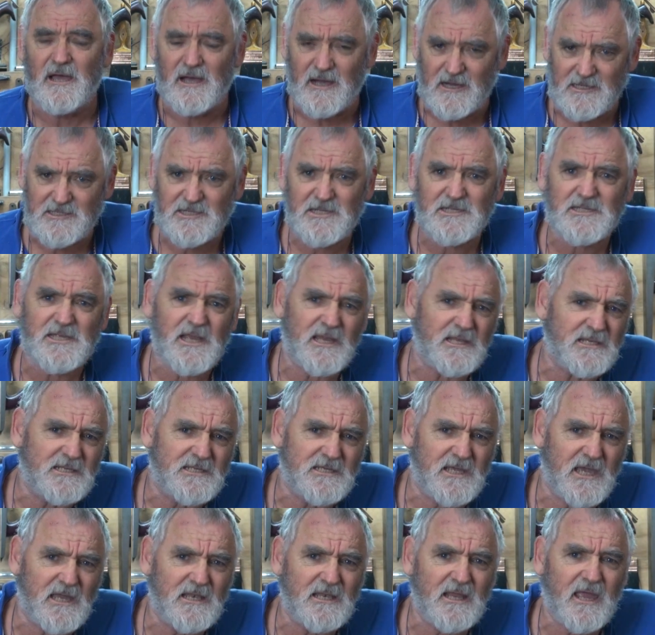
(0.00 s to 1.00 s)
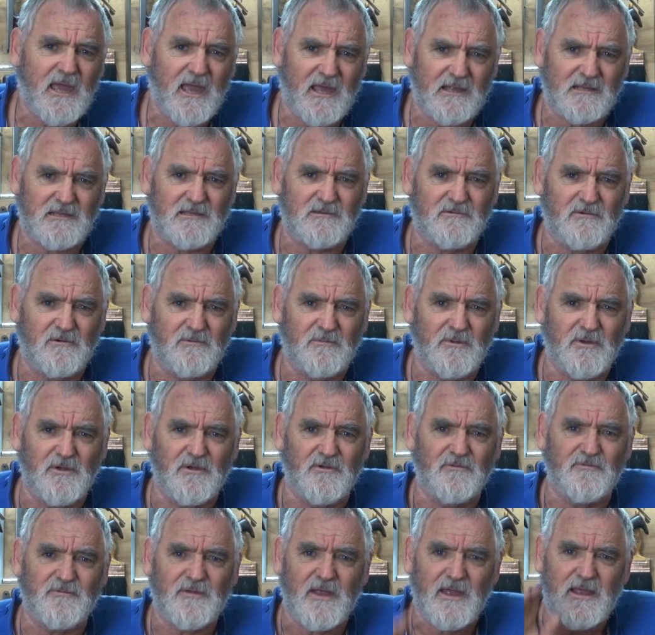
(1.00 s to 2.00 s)
I just had skin cancer
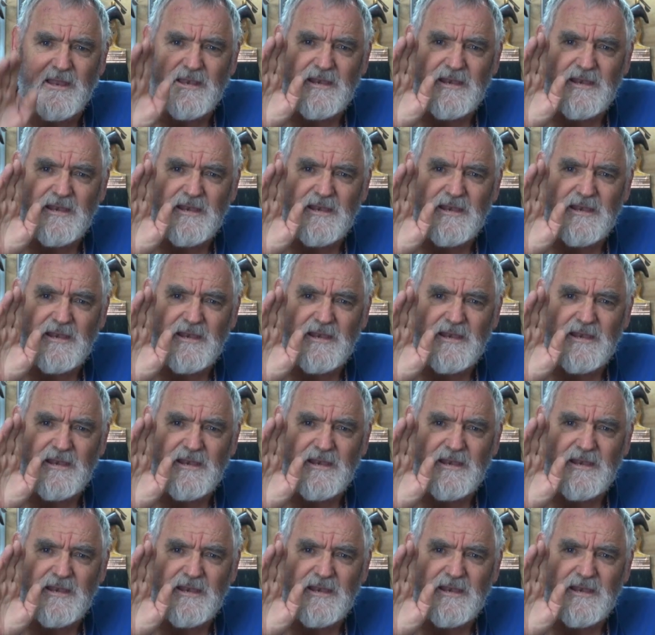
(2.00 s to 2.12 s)
removed.